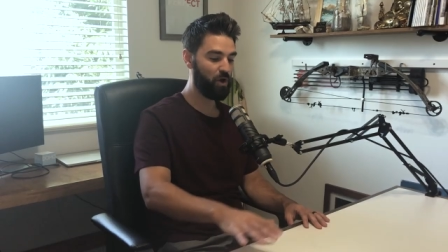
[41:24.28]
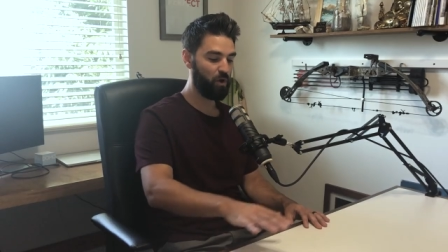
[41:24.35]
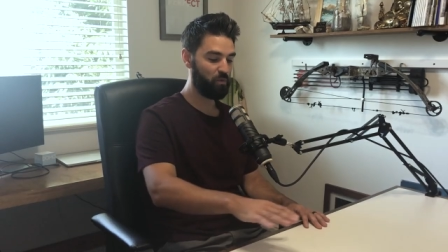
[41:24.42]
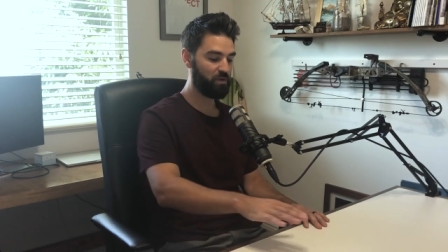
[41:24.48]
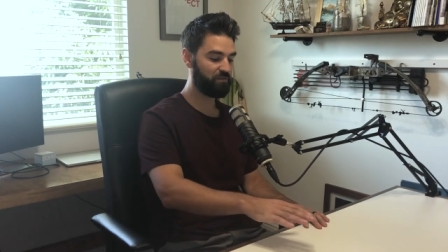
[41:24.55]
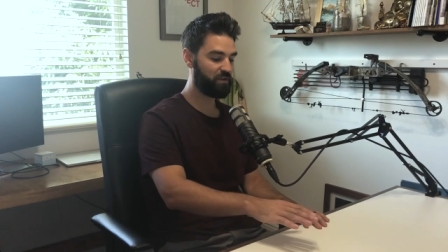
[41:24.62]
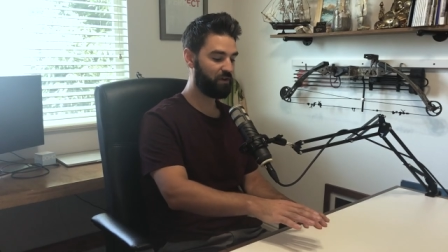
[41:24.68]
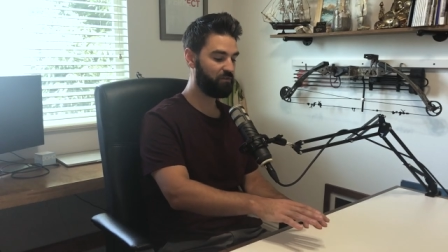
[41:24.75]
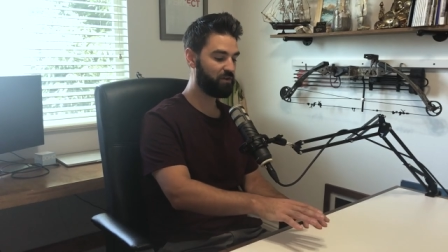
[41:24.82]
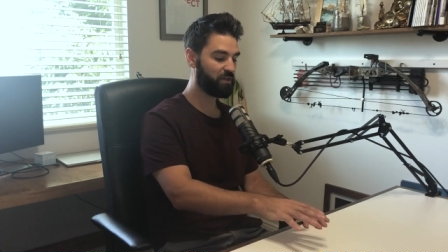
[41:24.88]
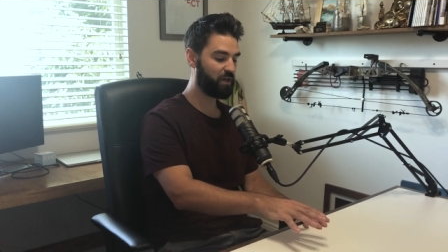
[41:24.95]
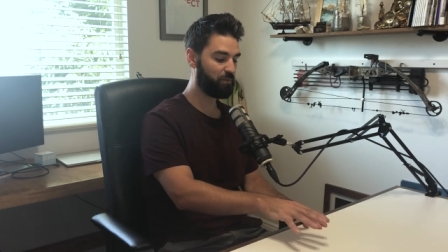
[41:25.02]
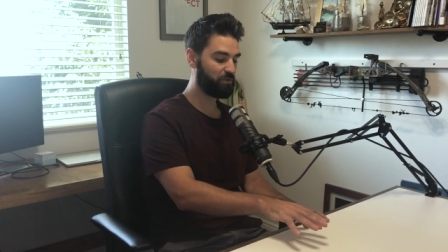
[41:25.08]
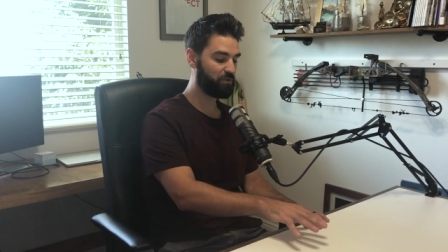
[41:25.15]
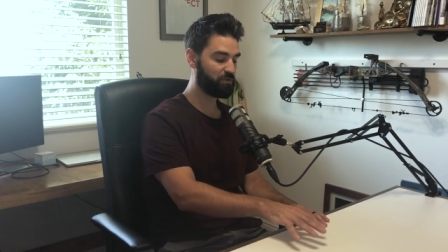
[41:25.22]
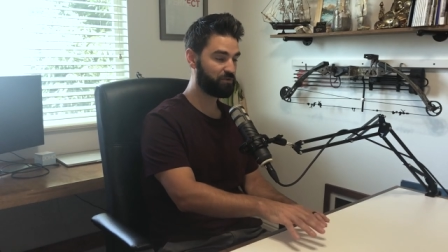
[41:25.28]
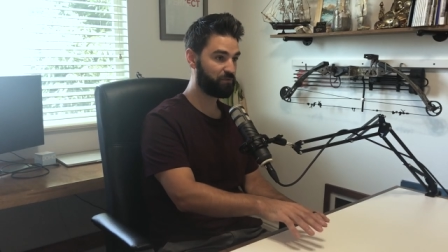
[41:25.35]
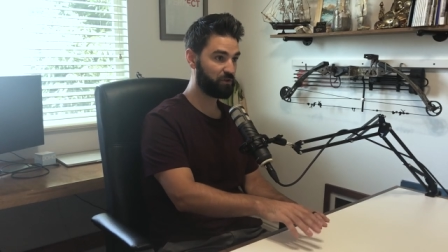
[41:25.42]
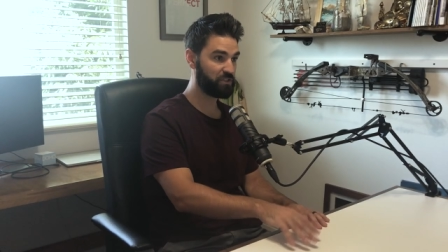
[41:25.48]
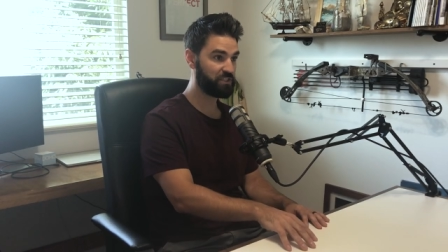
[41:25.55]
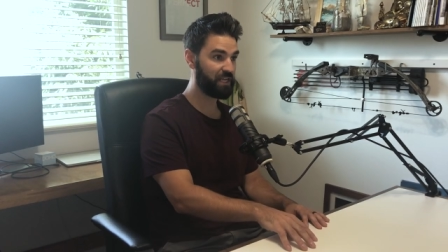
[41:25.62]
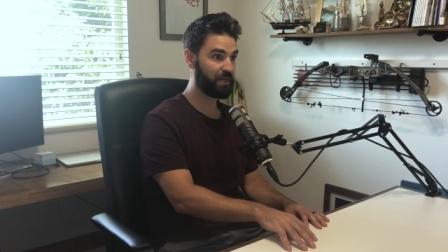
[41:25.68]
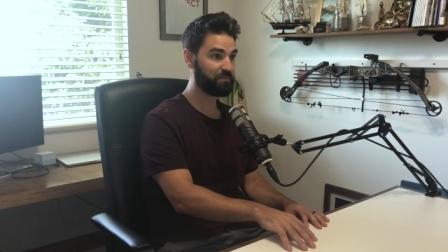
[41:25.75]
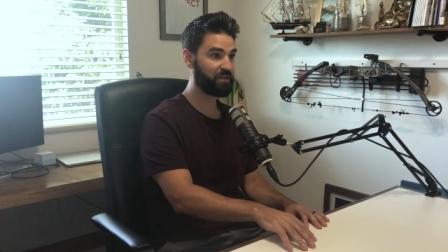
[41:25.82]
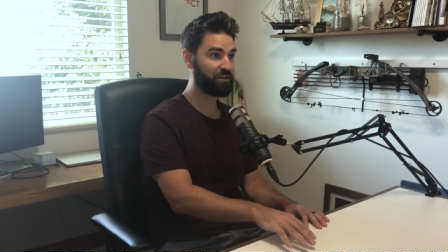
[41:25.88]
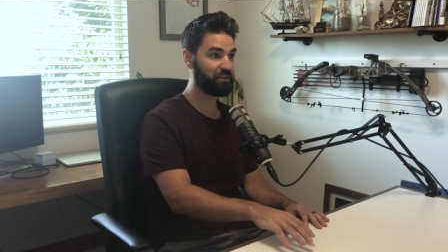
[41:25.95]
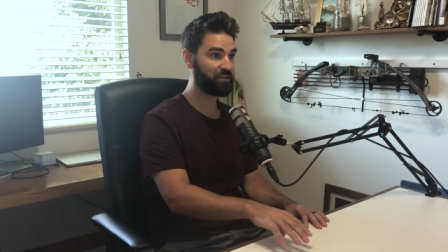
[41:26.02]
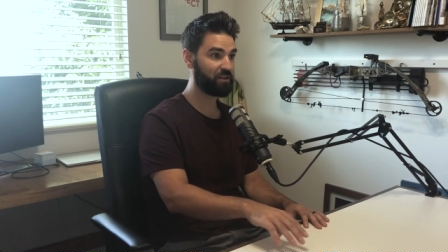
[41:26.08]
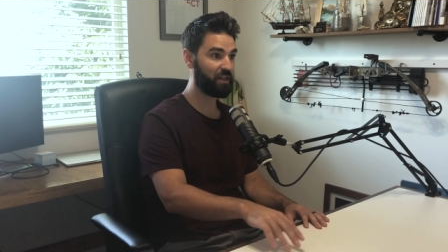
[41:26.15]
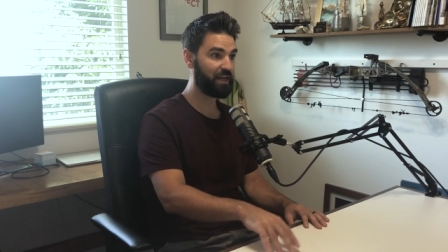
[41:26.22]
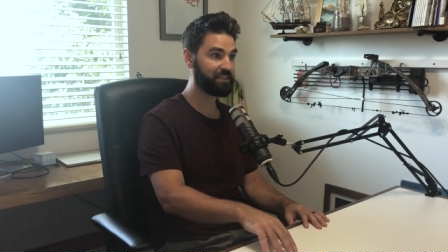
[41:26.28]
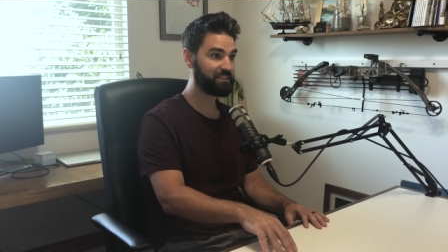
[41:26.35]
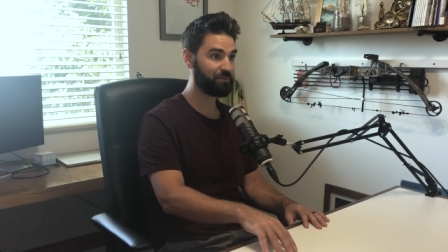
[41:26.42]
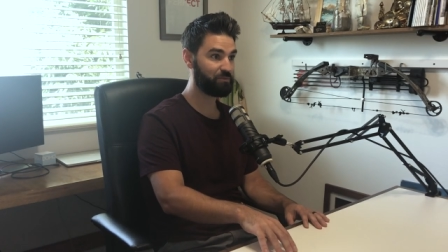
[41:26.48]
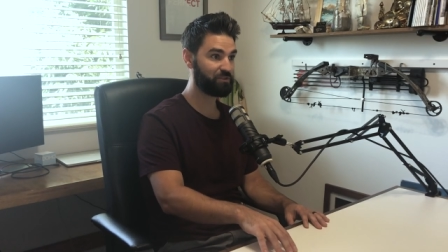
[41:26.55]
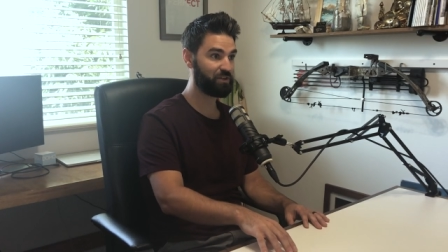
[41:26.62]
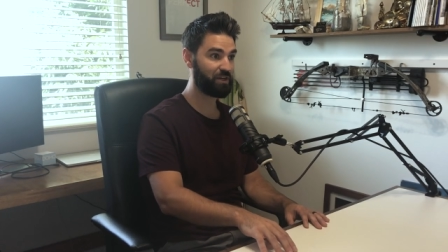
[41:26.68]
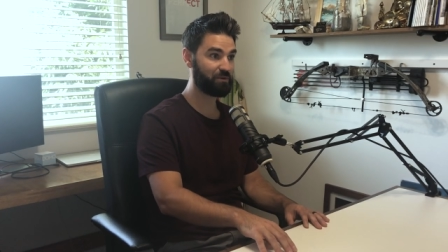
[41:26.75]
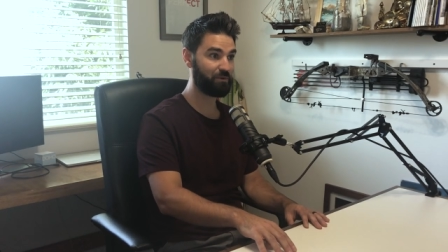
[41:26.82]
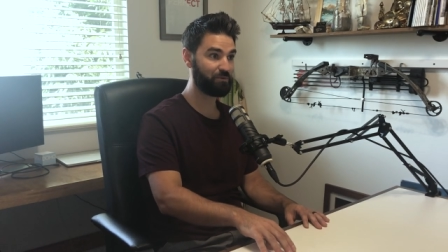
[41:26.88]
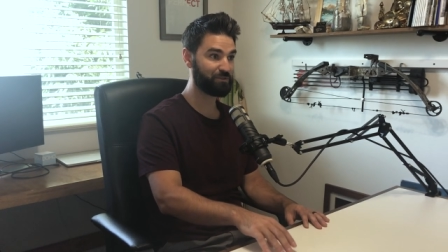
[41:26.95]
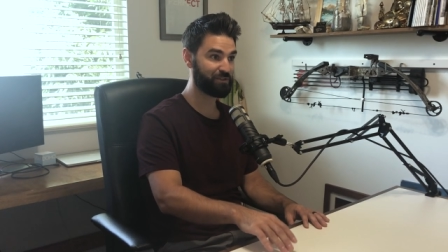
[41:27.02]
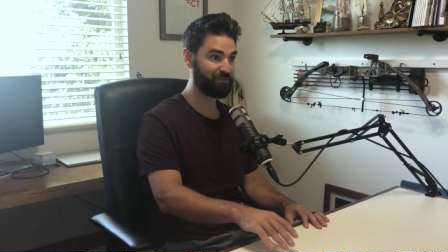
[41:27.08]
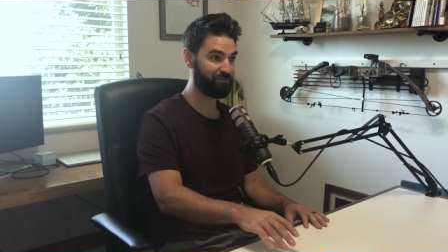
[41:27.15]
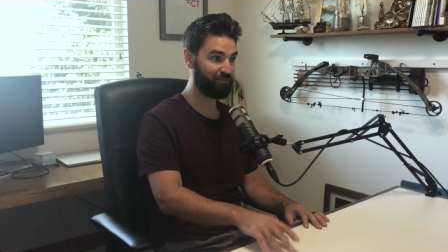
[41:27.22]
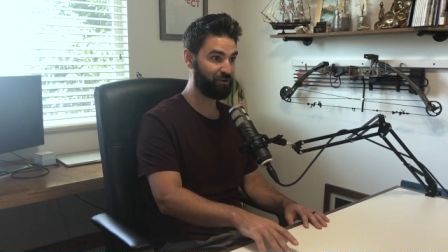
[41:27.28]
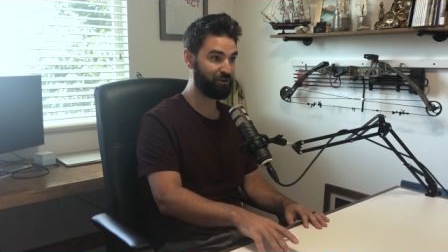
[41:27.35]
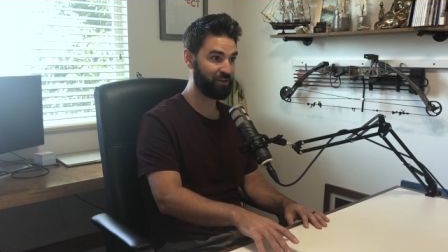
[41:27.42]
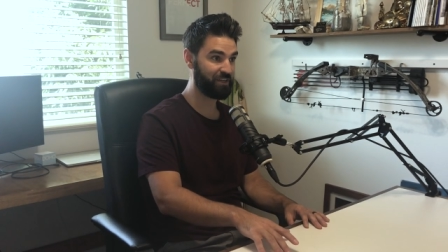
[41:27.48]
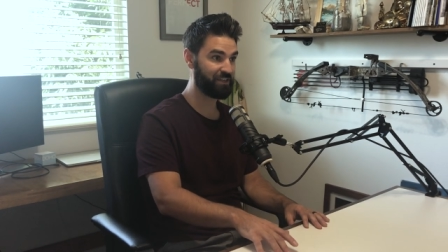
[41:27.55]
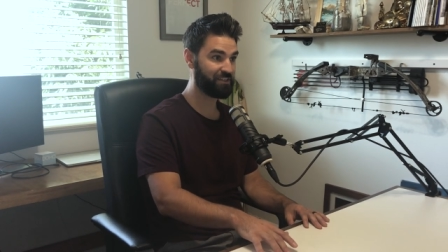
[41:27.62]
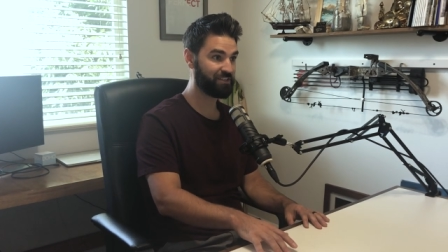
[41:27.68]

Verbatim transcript: we've covered a couple of those first steps. I think the last step we talked about was converting.